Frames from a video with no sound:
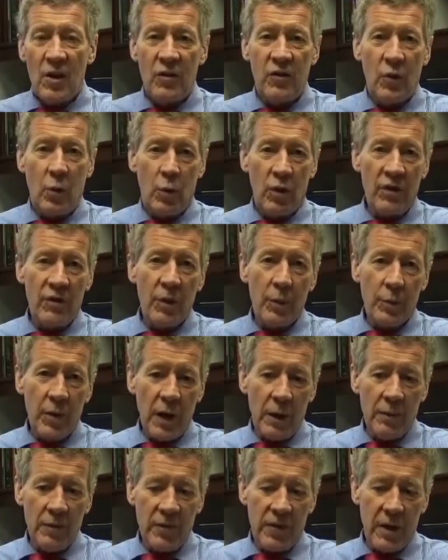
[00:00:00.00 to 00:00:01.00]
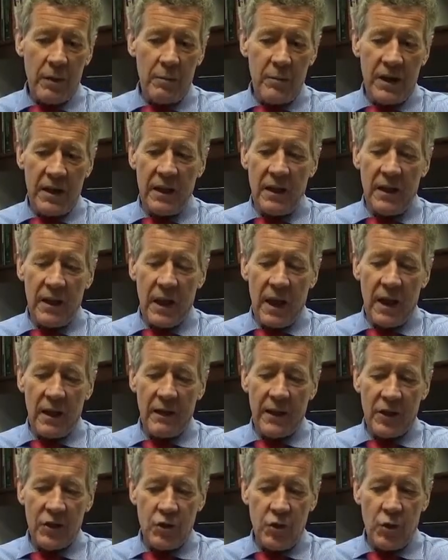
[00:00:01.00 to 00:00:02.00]
So one of the problems can be
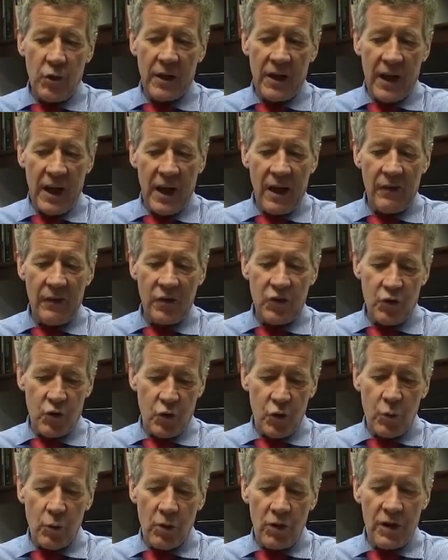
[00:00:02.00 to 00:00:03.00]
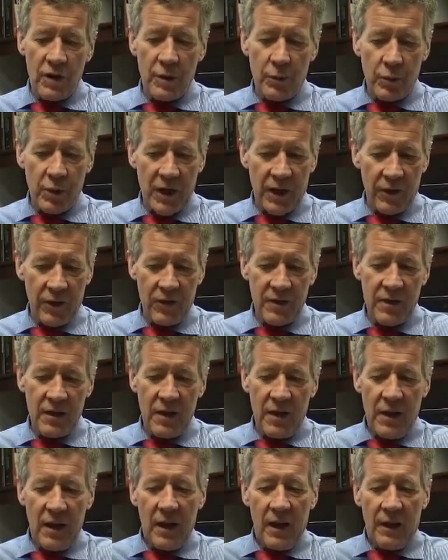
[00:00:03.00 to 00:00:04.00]
that you can have a tumor in the breast
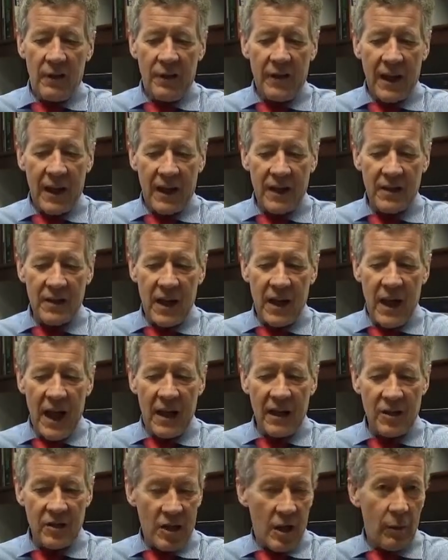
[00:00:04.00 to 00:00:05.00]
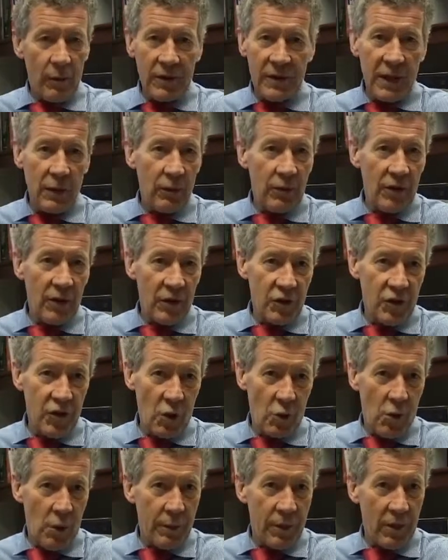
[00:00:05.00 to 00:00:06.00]
that anatomically will not
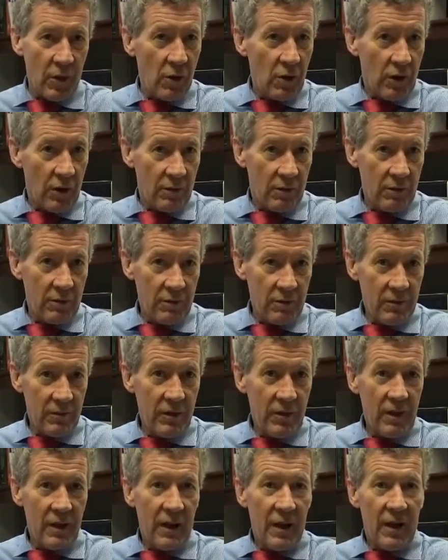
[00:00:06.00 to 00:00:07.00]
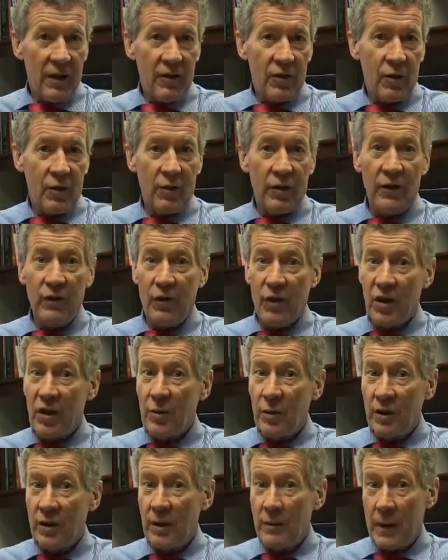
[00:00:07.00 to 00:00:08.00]
show up at all. So it's
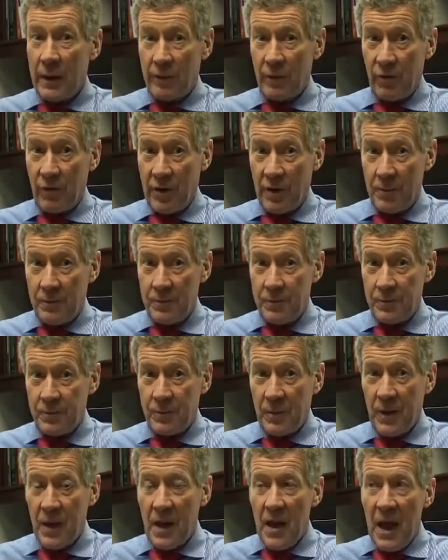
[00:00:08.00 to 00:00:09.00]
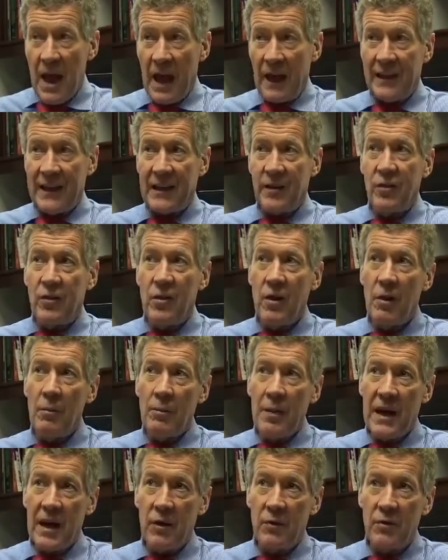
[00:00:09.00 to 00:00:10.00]
invisible in the mammogram. And that's
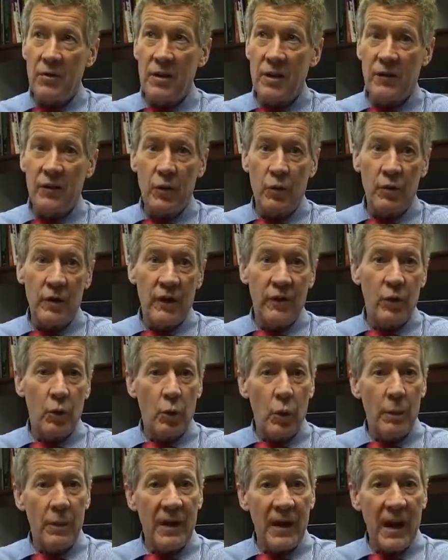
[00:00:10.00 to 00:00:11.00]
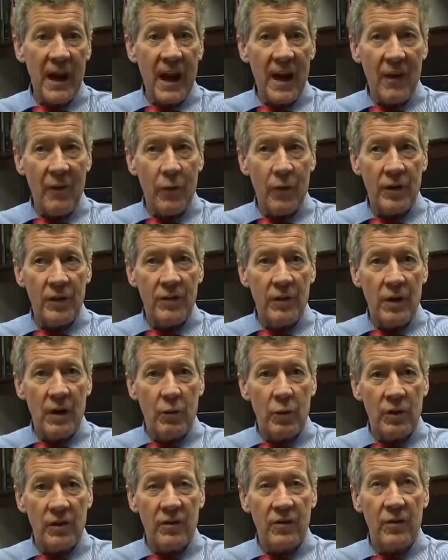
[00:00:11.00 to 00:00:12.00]
compounded if the women have
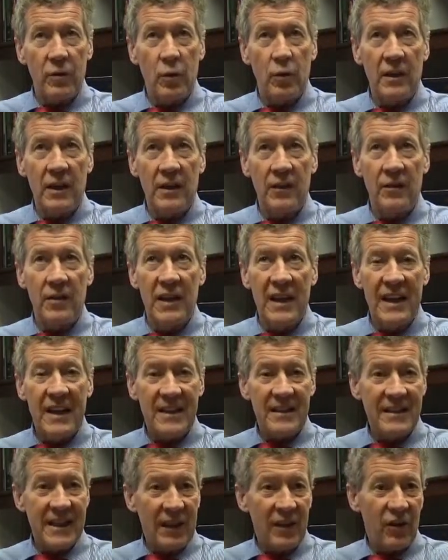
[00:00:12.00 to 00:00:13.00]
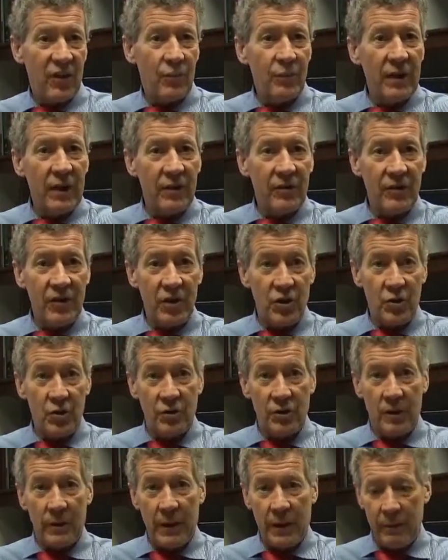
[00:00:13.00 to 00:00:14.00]
what's known as dense breast
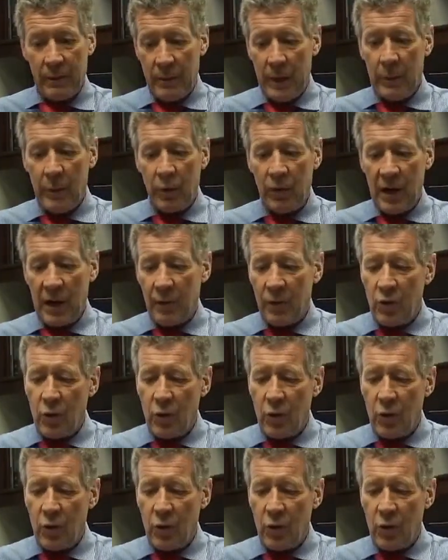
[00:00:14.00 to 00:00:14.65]
tissue in the mammogram.